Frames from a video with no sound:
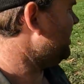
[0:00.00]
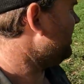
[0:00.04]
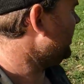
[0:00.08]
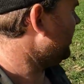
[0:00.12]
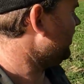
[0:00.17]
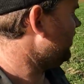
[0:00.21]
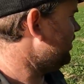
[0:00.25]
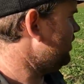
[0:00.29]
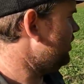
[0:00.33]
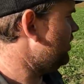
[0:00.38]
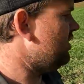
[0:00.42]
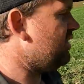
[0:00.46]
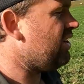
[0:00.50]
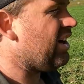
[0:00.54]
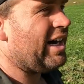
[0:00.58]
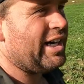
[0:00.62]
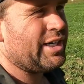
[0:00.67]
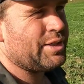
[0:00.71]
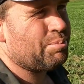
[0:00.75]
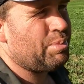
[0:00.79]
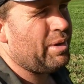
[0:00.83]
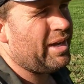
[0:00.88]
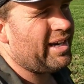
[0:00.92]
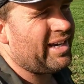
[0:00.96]
another new
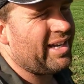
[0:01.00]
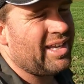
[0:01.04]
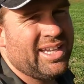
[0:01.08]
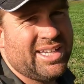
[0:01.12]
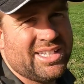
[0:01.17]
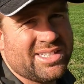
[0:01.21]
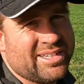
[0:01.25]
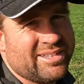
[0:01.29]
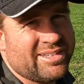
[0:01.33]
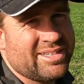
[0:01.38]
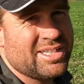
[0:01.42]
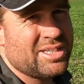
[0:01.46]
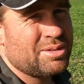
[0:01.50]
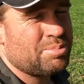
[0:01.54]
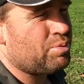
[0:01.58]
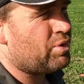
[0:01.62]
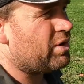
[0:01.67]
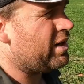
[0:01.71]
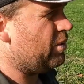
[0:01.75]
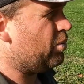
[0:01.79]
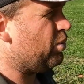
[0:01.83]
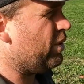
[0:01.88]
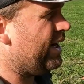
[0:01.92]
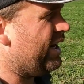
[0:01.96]
grass paddock here, so this is
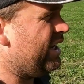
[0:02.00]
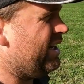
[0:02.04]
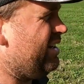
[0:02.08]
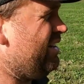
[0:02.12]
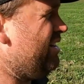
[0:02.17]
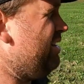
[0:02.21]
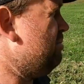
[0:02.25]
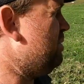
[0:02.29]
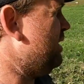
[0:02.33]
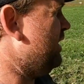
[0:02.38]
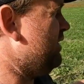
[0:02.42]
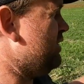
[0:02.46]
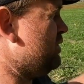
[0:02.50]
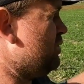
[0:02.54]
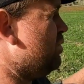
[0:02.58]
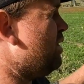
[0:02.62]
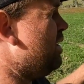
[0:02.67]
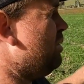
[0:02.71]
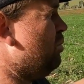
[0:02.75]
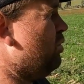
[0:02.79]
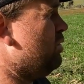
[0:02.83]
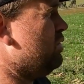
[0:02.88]
pretty weedy, but this one